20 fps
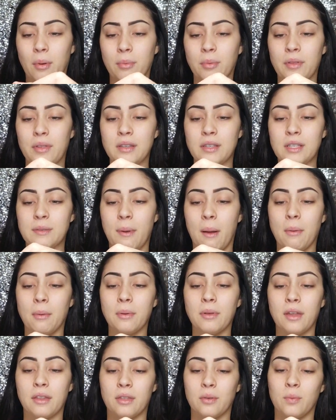This is probably
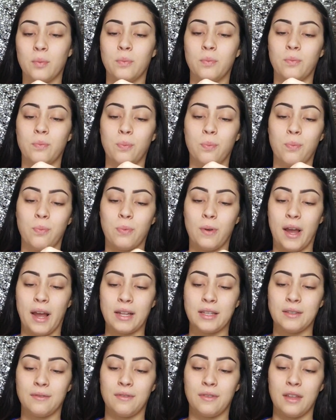like the
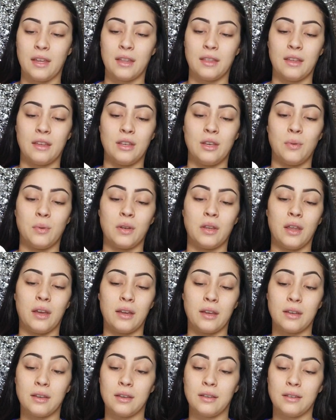kinds of thing that you would
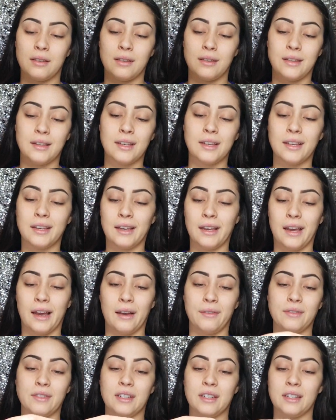like
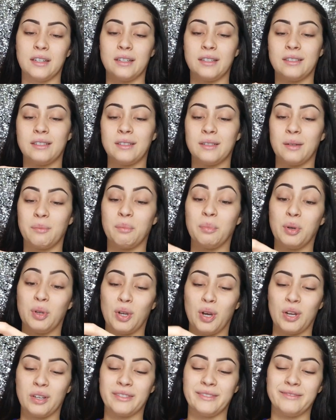have to put
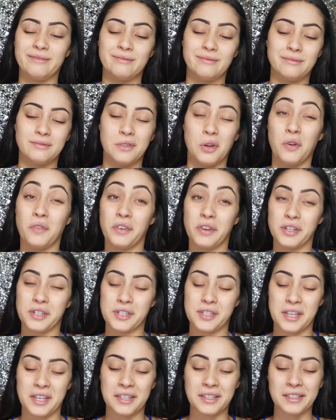on over your
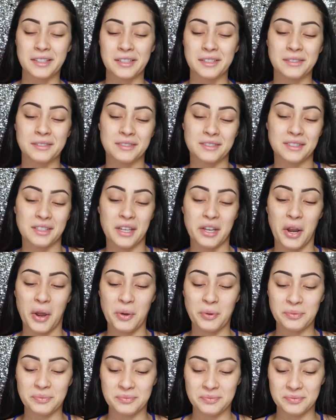sink, you know.
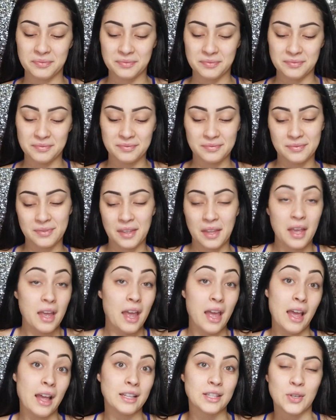
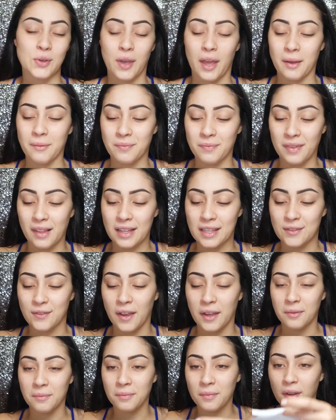It's okay, it's fine,
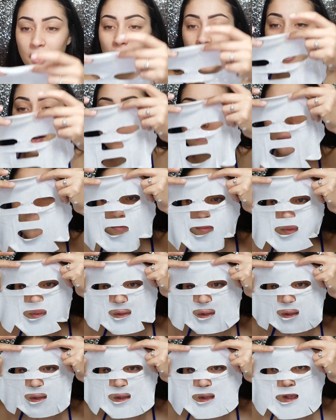all right.
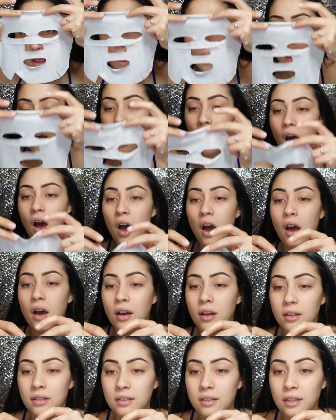
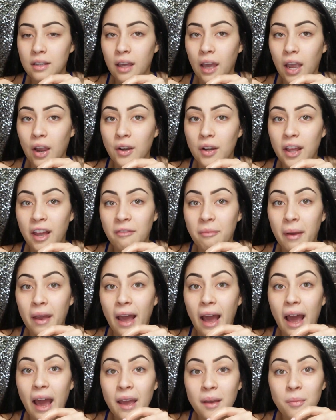Oh, I already have my
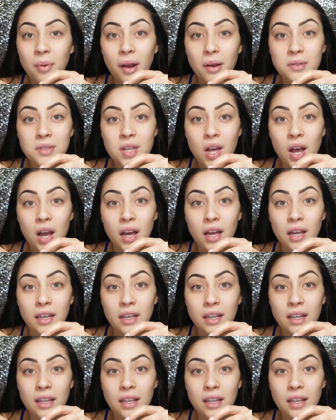eyebrows on.